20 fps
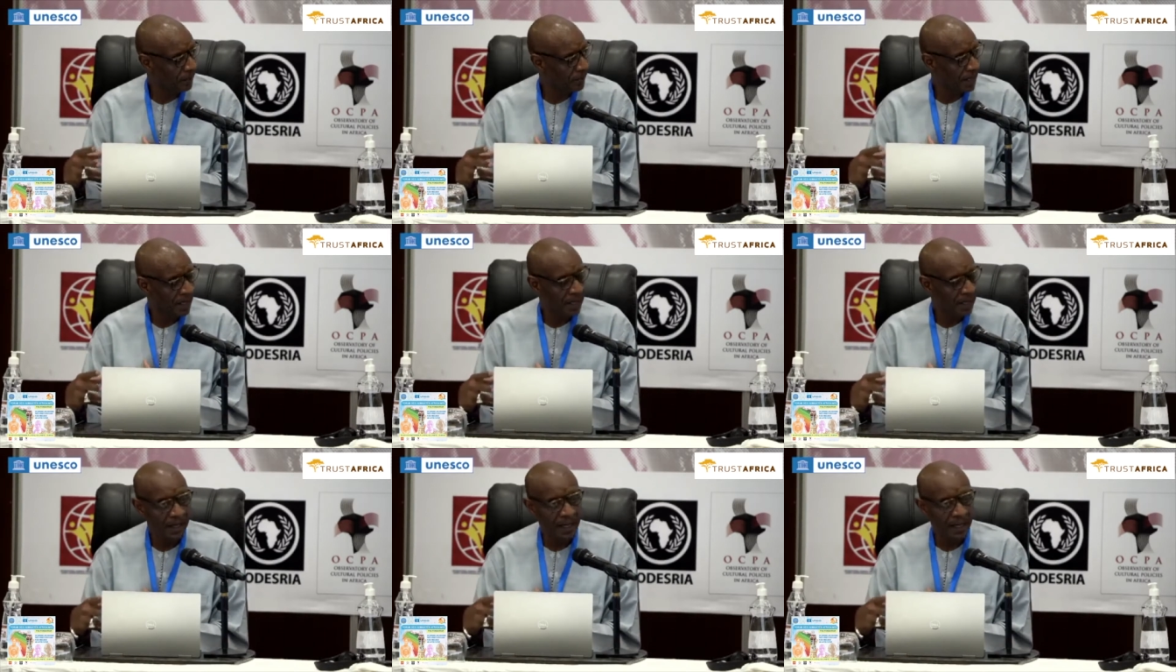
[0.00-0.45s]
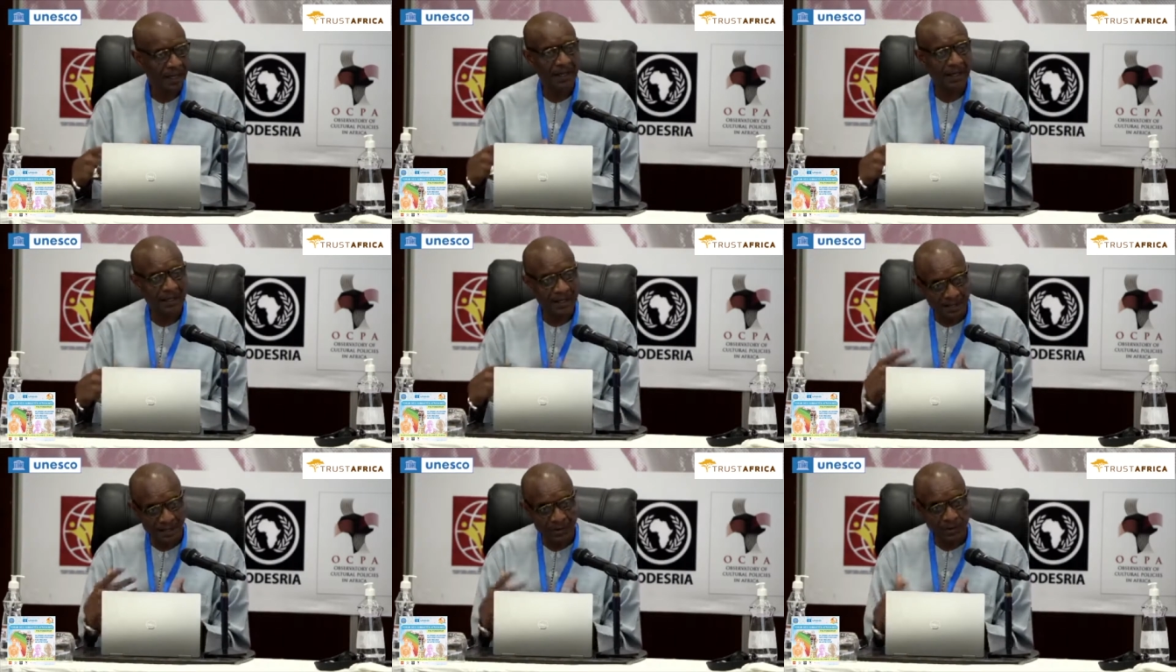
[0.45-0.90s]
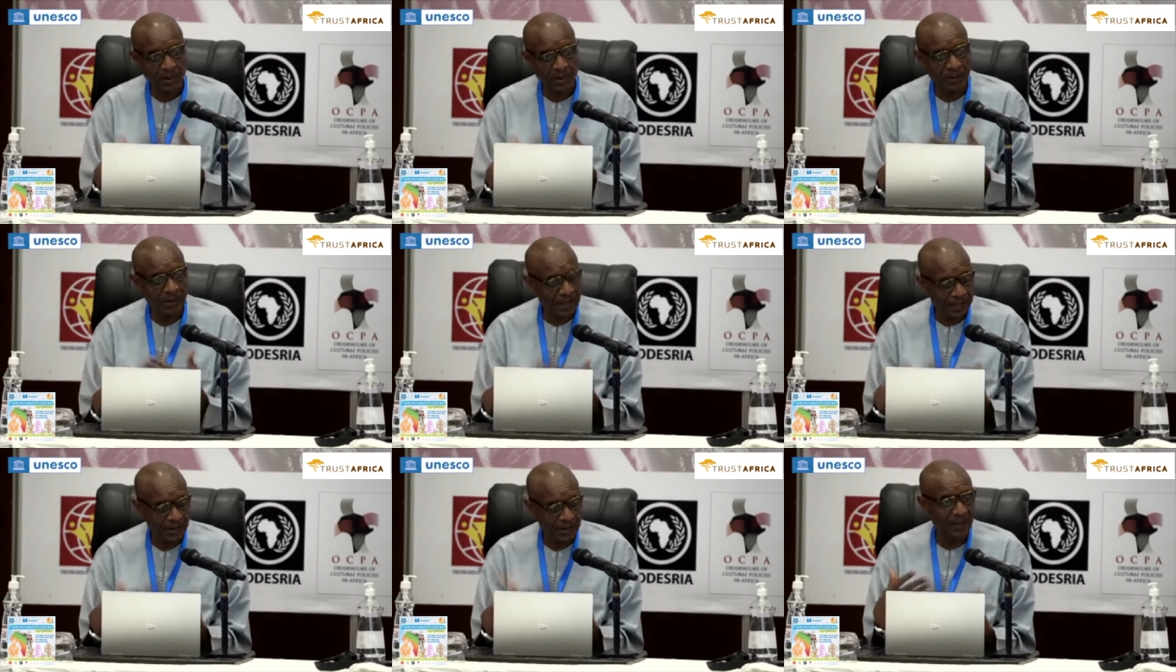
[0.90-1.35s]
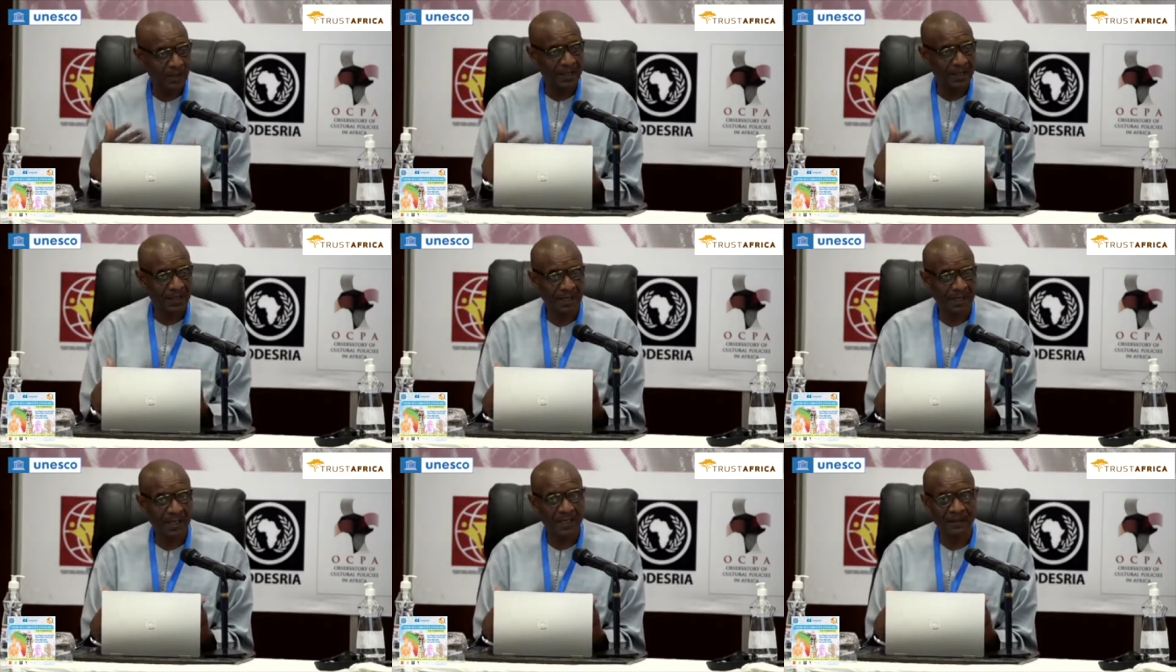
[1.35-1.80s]
And these issues were discussed
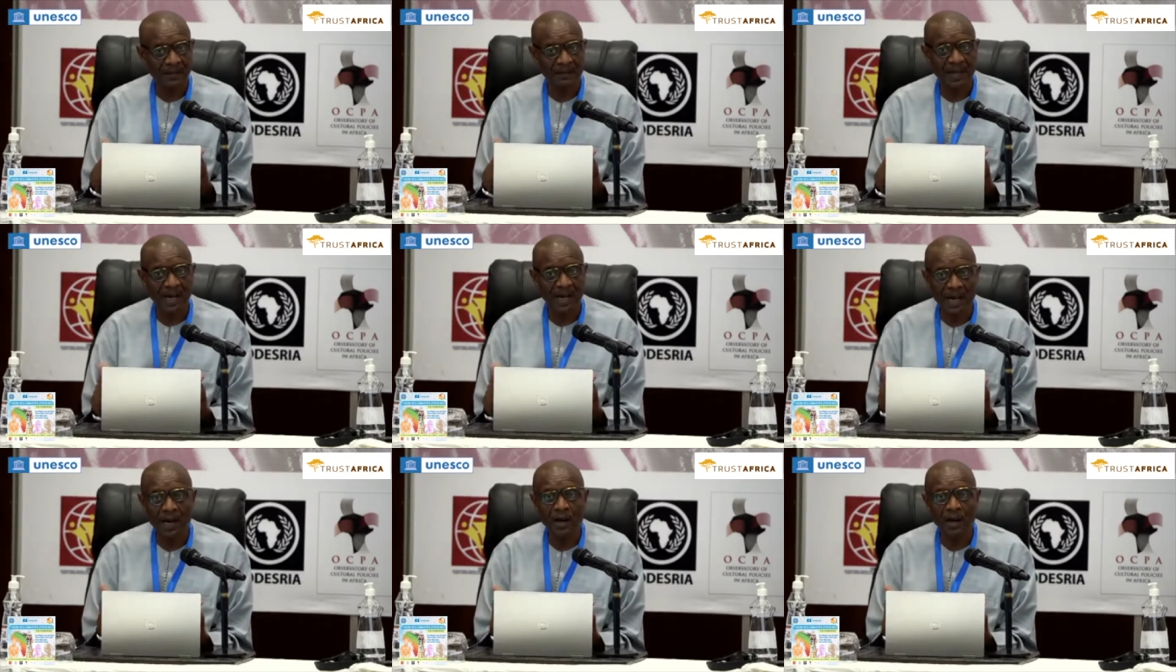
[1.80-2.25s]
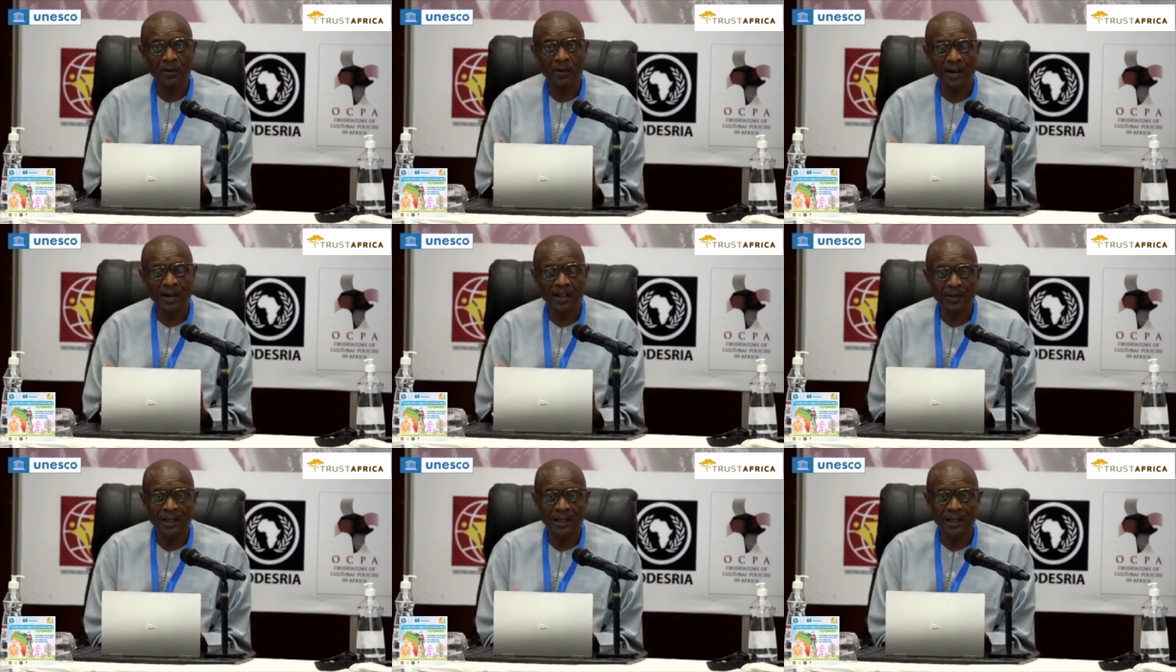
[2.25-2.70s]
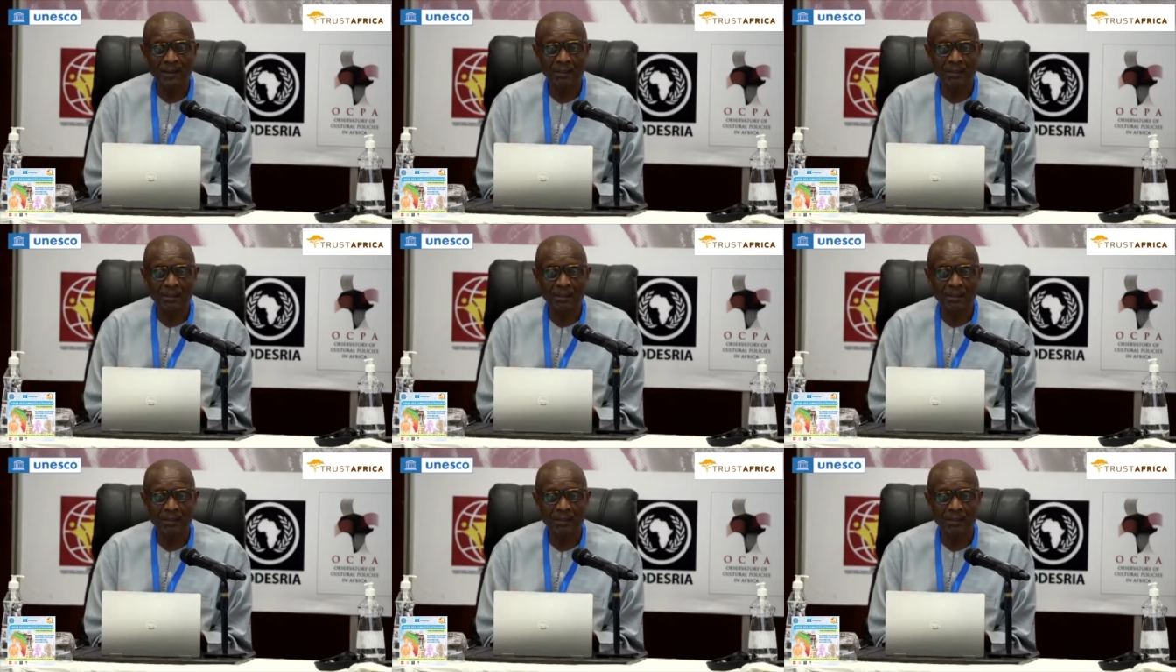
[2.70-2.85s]
extensively, how actually